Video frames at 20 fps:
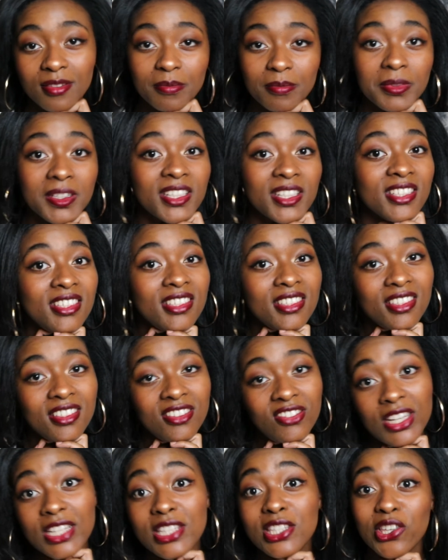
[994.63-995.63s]
Please
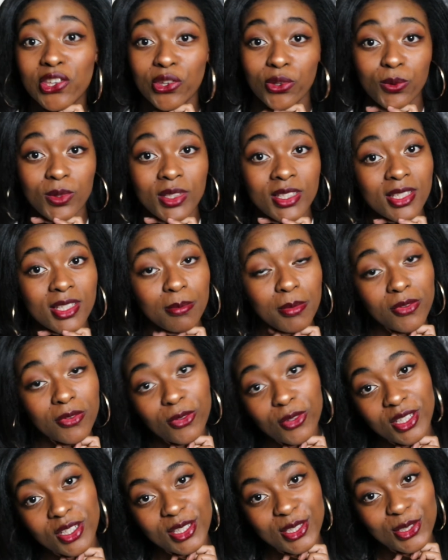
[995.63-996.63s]
rescue it
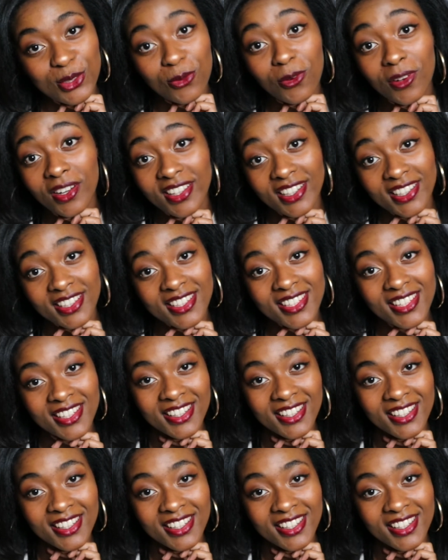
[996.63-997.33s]
before it's too late.